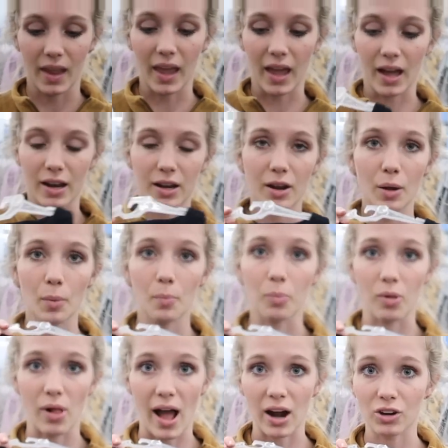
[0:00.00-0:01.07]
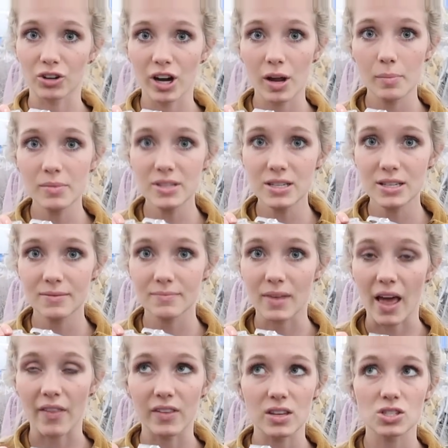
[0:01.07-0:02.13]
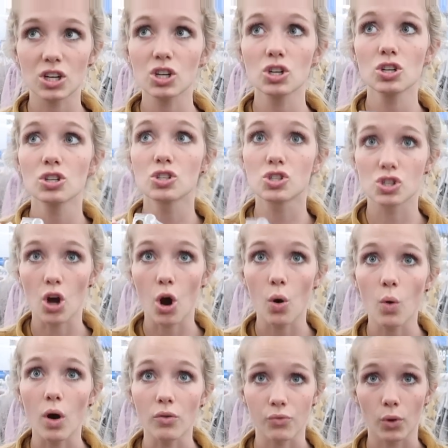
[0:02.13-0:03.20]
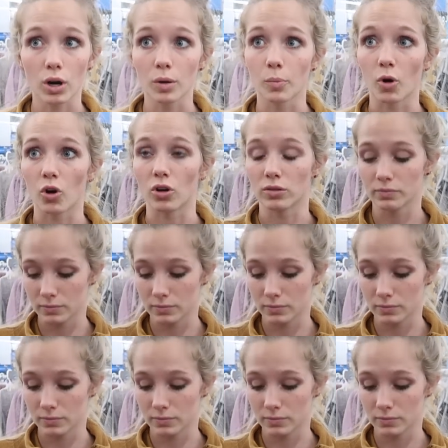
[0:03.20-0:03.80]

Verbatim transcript: and black ribbed. And these are so affordable.